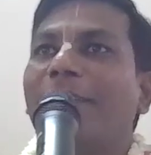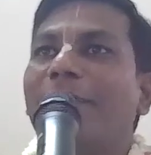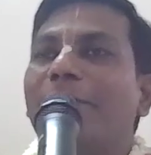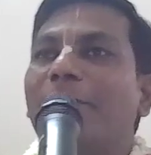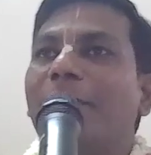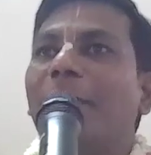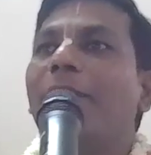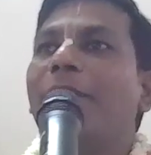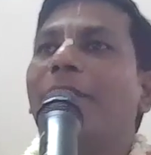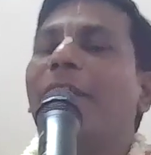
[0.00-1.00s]
then
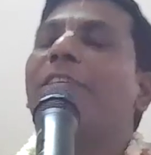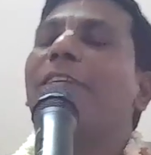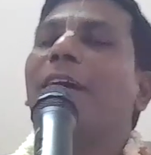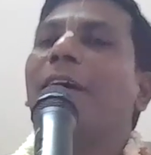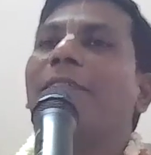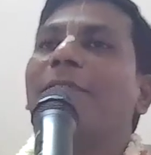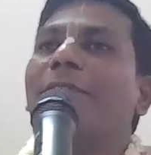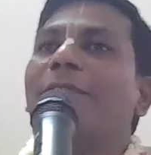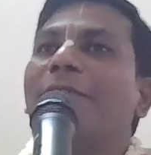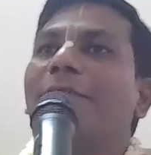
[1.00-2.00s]
think Krishna,
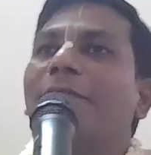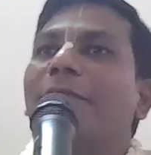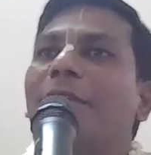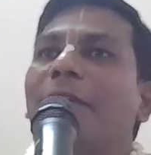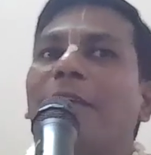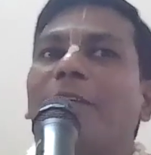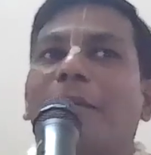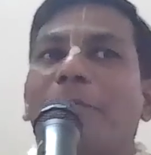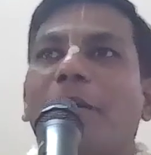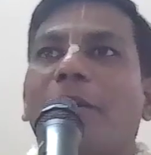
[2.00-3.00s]
that
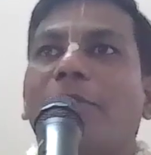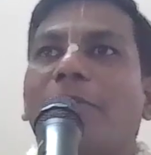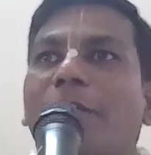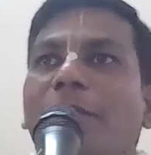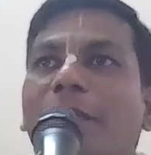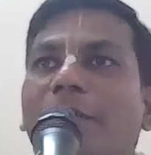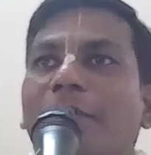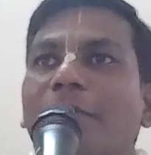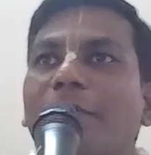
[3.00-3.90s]
Krishna, because of Krishna.